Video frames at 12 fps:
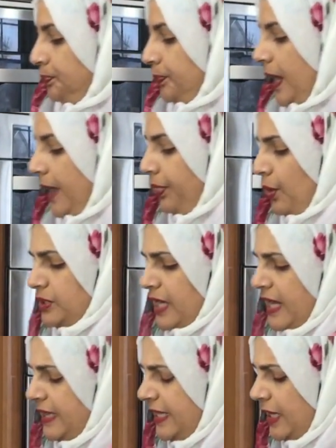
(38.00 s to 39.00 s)
get those.
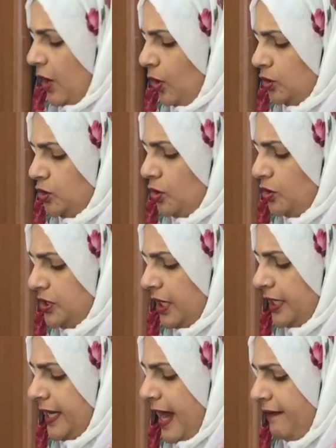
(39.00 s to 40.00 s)
And I think they also
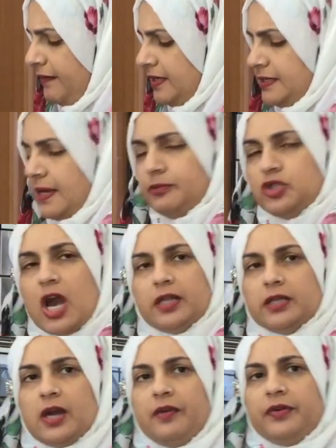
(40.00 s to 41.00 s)
started having some
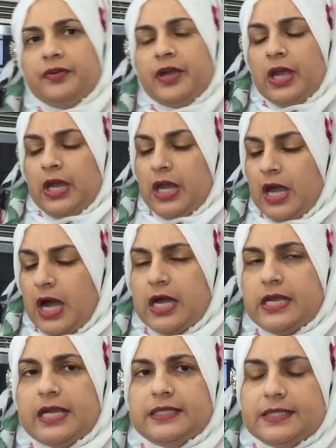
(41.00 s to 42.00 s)
chocolate covered
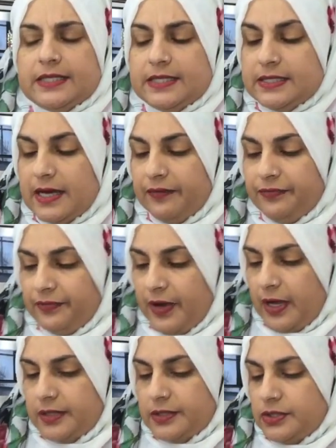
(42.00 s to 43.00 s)
nuts and stuff,
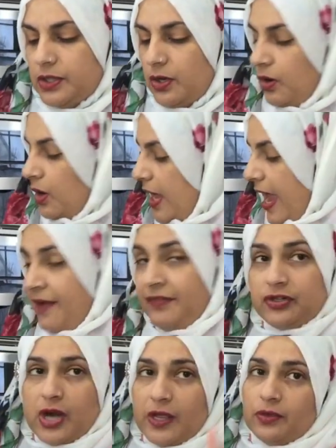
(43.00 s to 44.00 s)
and so I
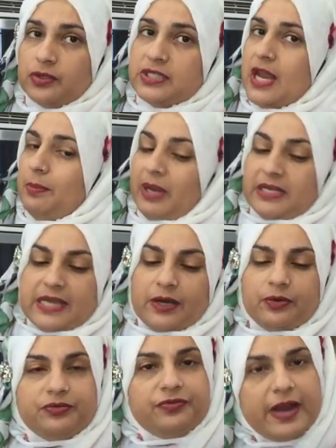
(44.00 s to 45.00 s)
haven't tried those yet because I
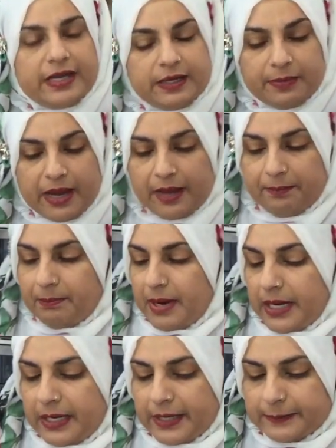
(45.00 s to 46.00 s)
couldn't find them at
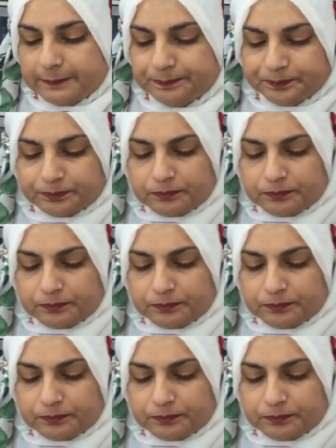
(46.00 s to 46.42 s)
my